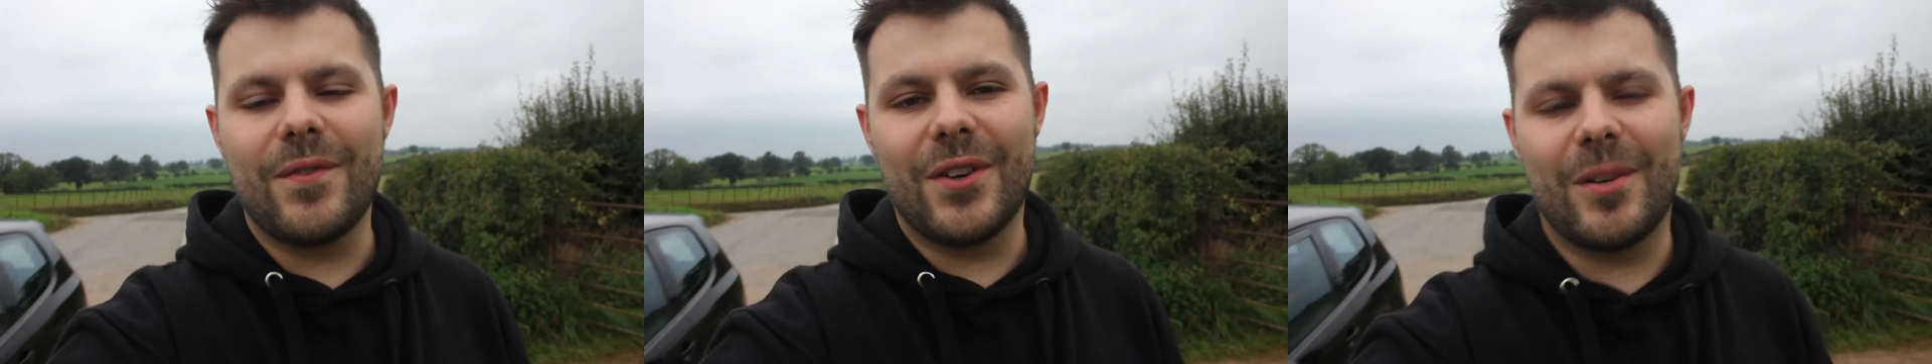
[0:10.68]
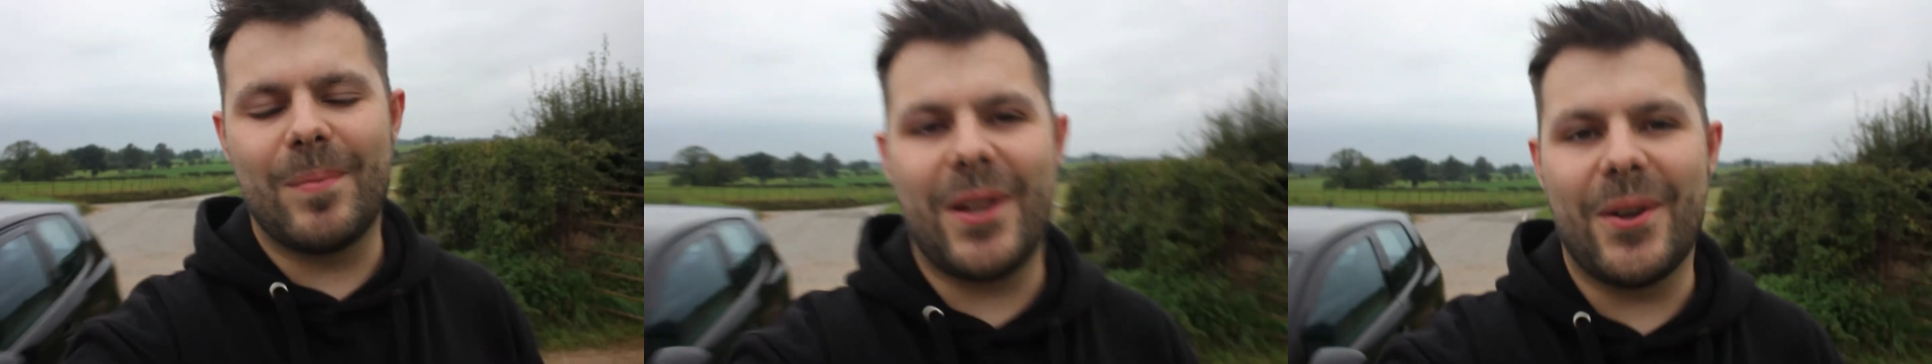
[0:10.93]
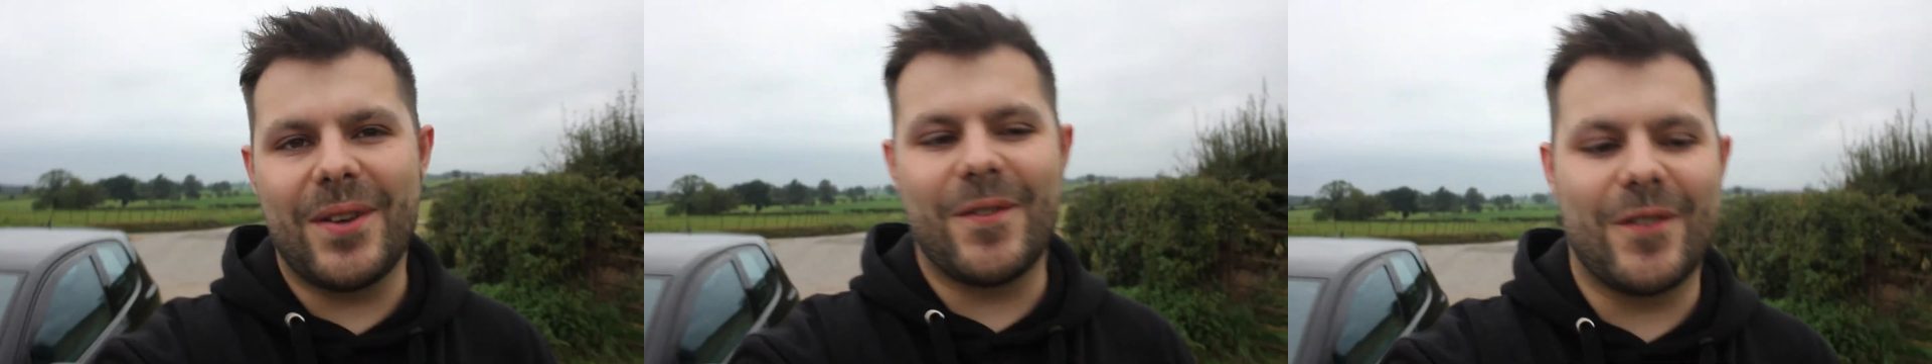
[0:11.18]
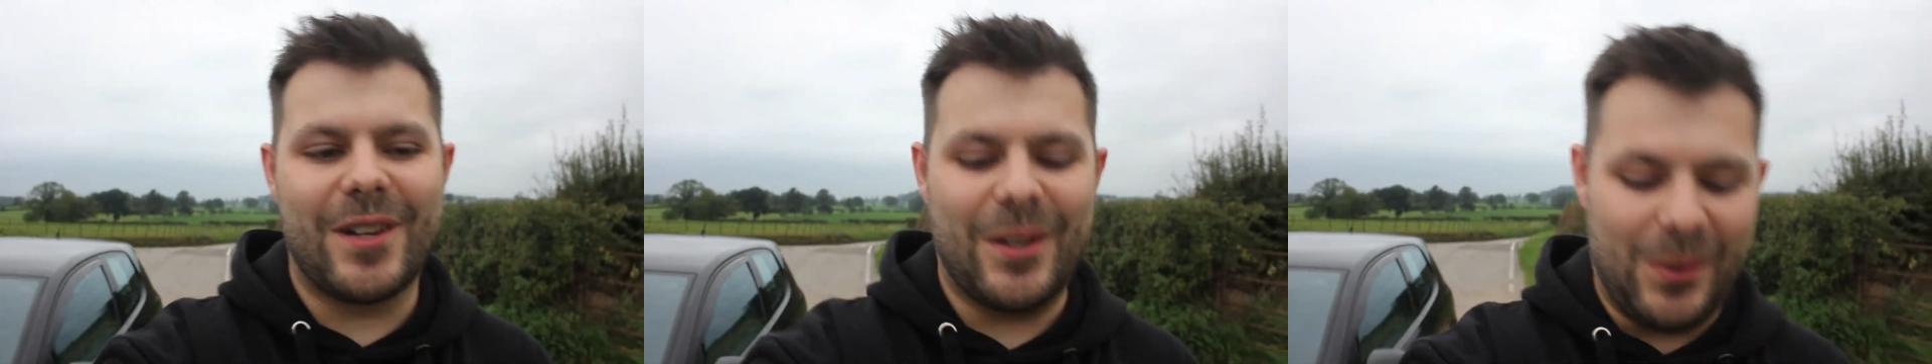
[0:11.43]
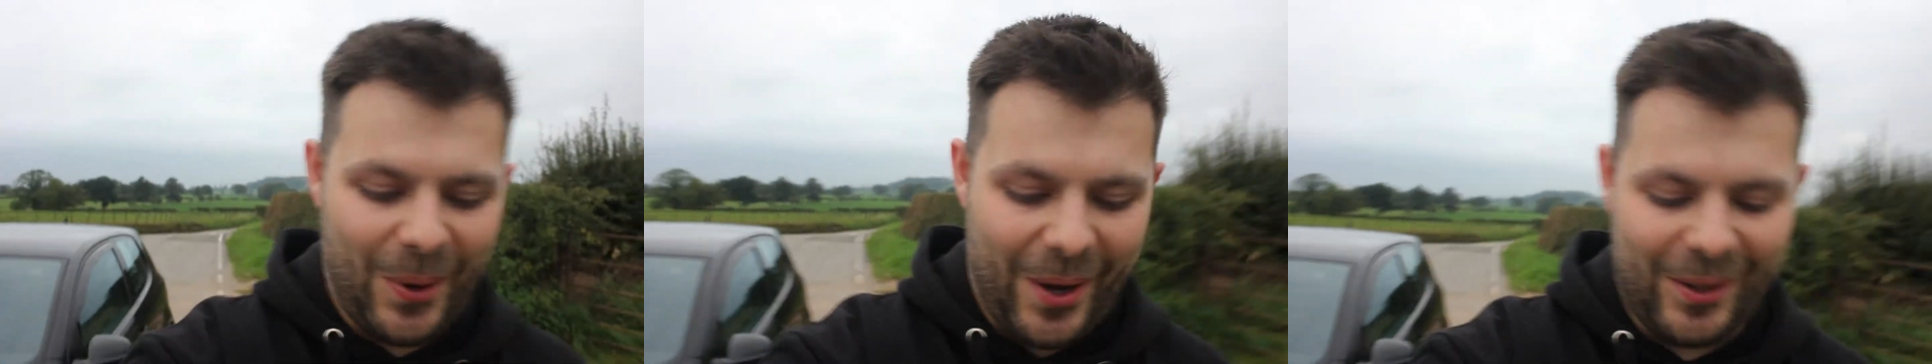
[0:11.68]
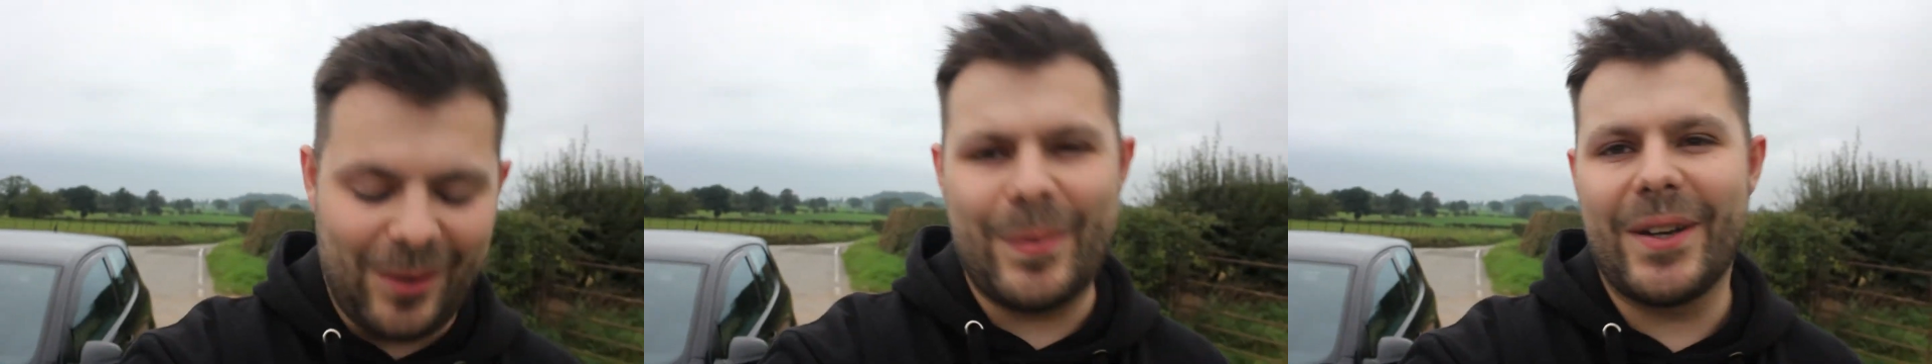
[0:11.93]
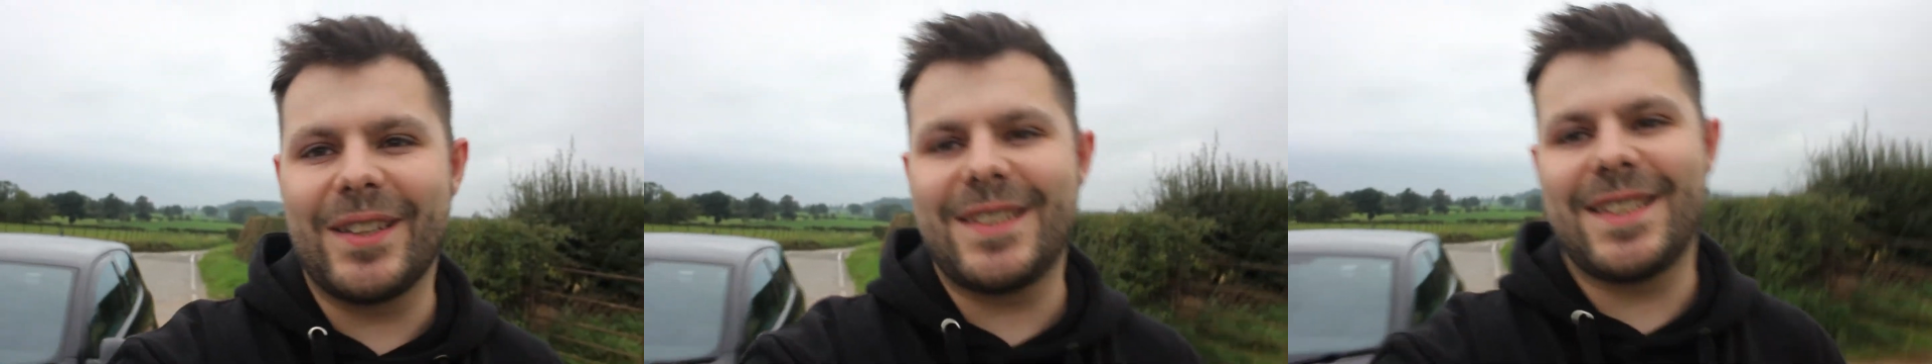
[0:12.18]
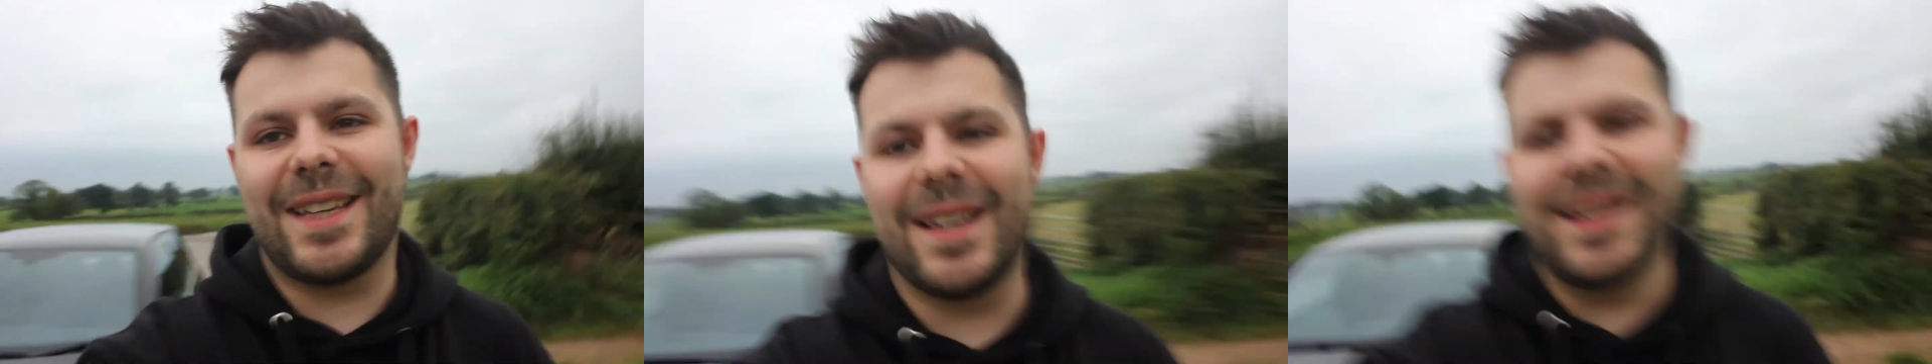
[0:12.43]
not uploaded for a little while,
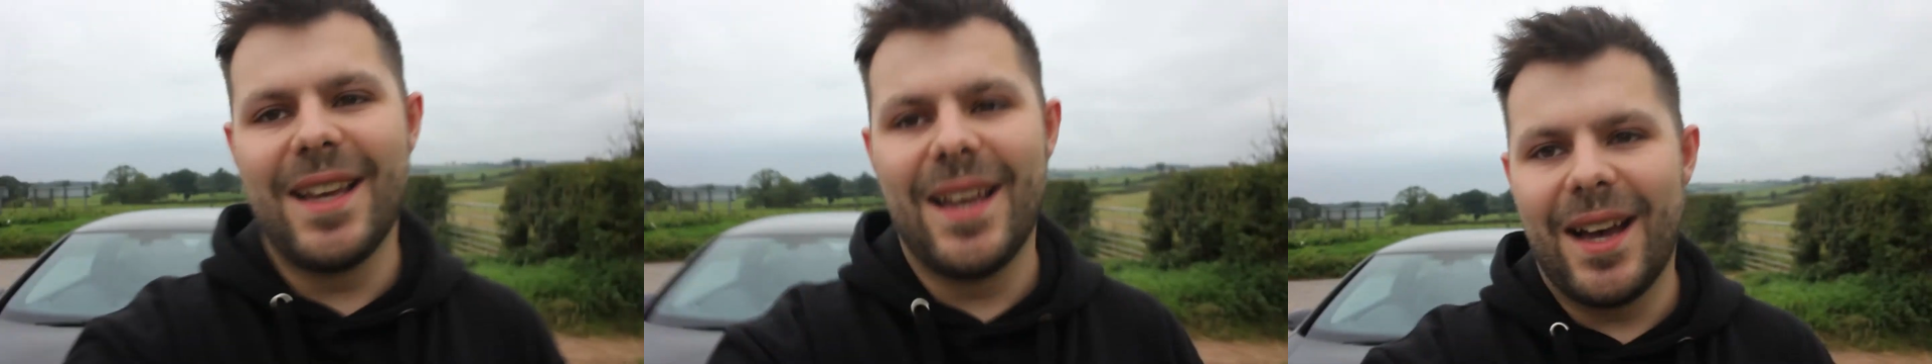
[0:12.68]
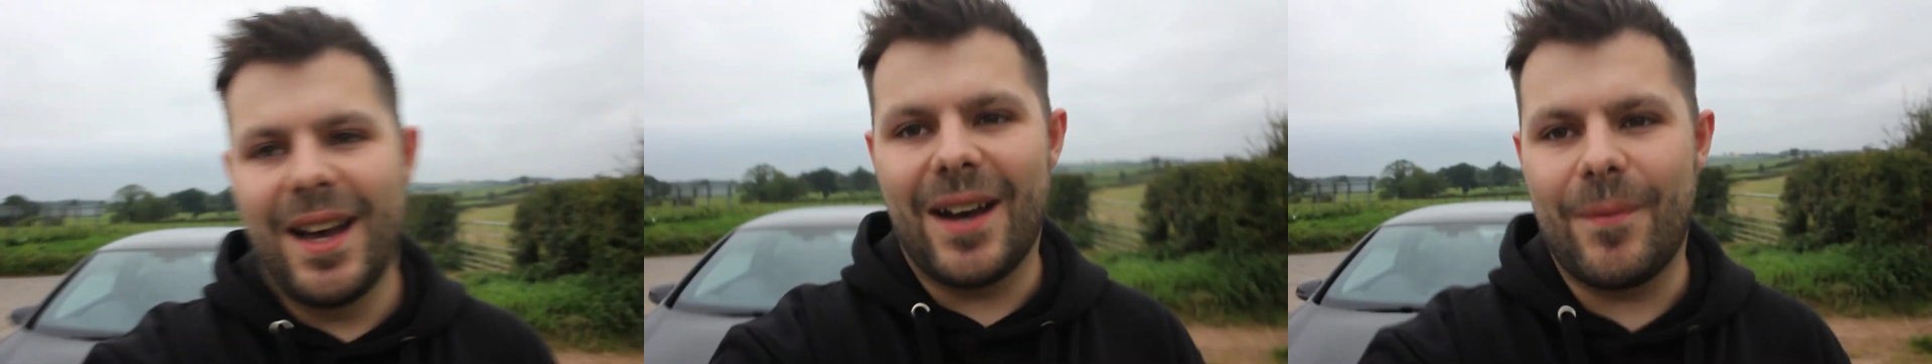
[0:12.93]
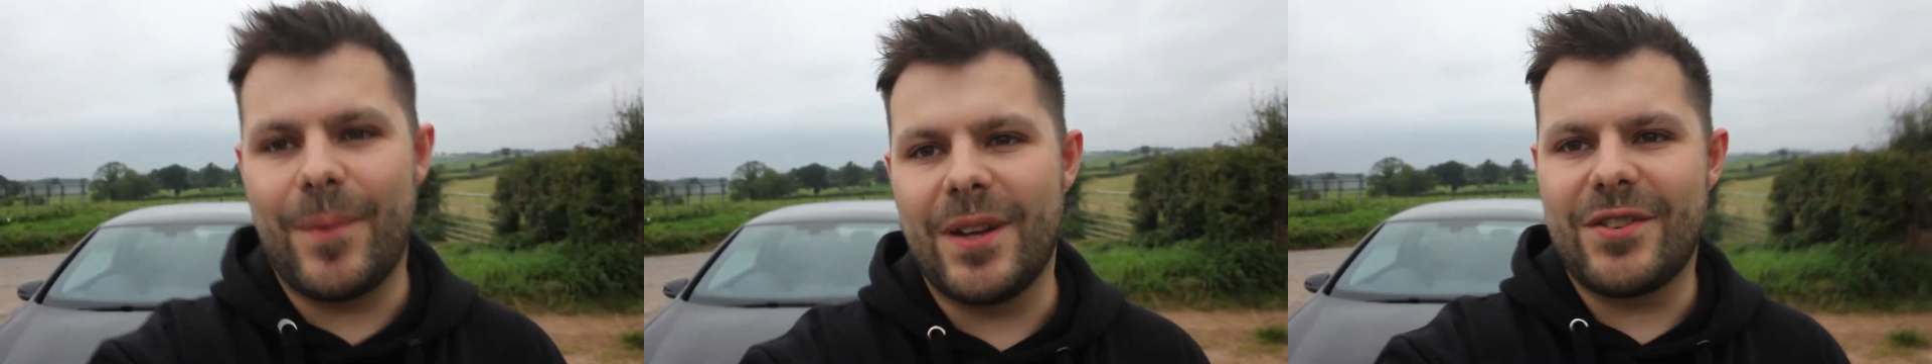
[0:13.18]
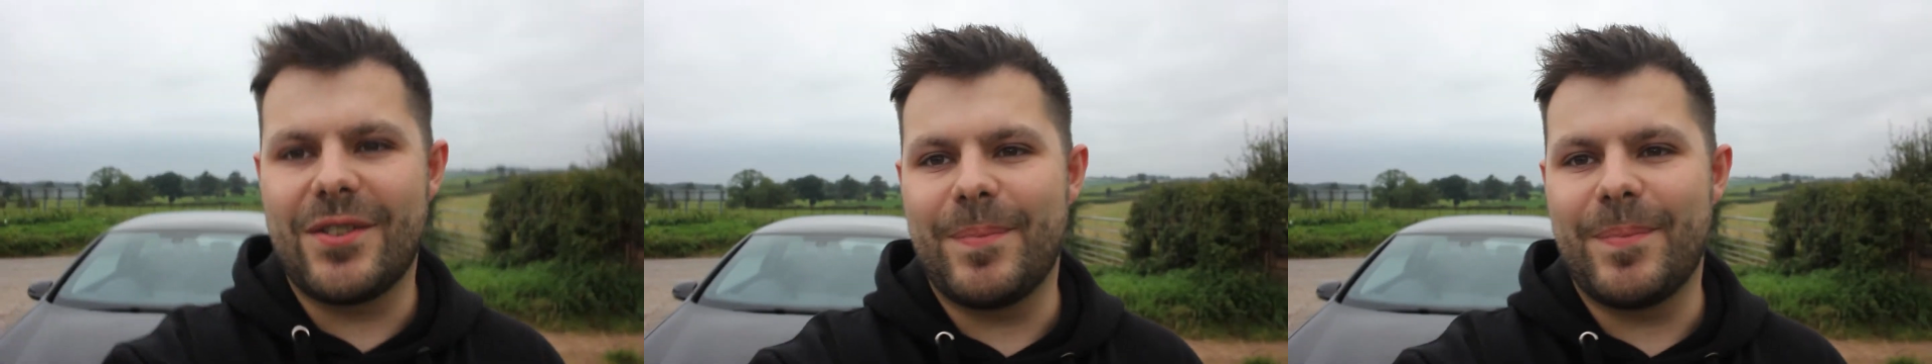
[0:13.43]
but I've been